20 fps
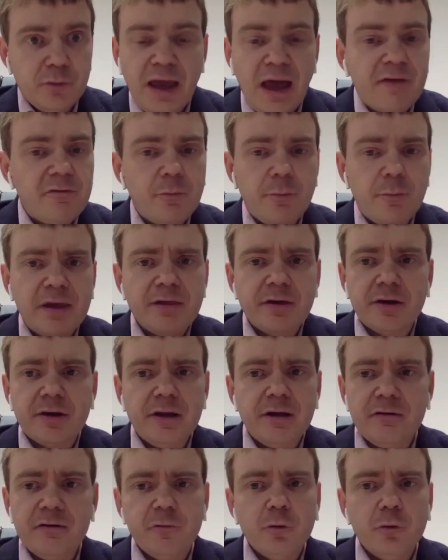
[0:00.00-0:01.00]
We have
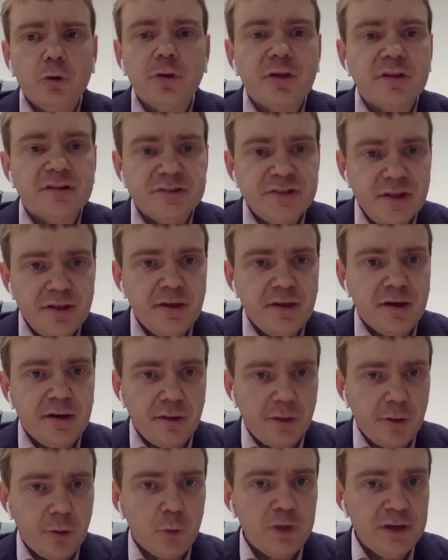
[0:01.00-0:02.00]
basically a full
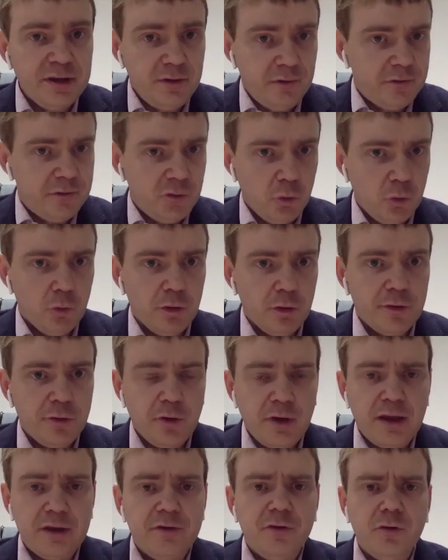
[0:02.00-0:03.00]
statistical suite of tools.
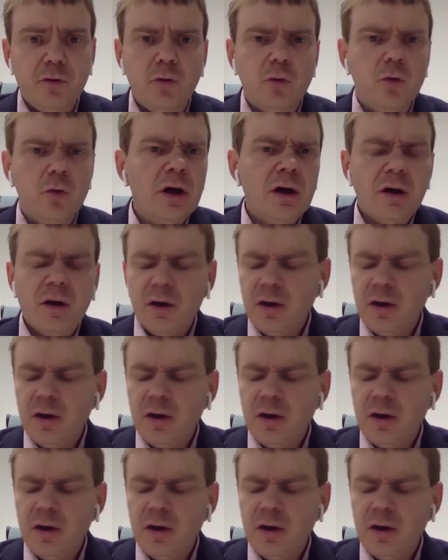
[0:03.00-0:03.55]
You can do